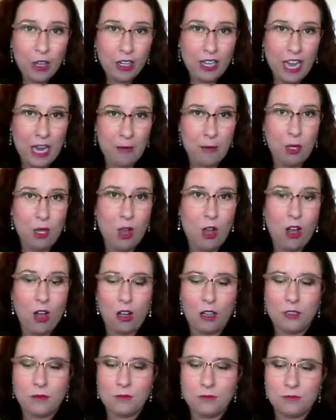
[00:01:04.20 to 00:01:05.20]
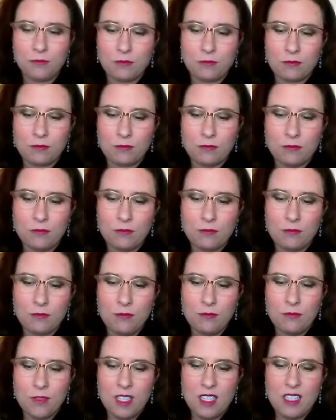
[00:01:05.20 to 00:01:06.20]
came along,
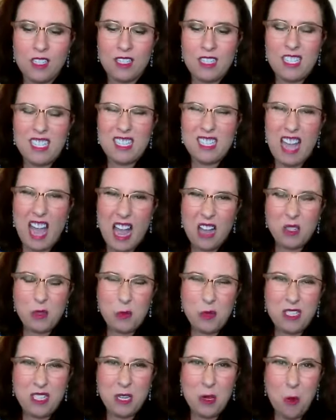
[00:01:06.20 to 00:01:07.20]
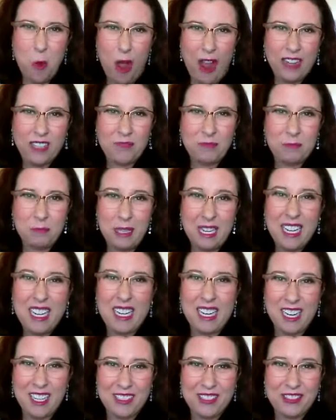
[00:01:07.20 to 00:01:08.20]
the house wasn't quite big
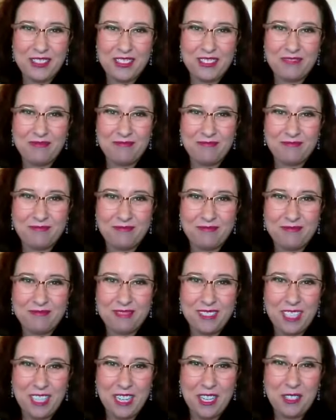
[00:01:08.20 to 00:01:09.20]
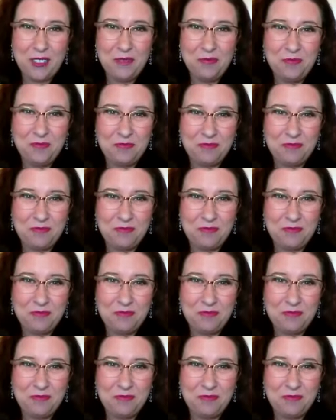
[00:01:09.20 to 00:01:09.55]
enough, you know?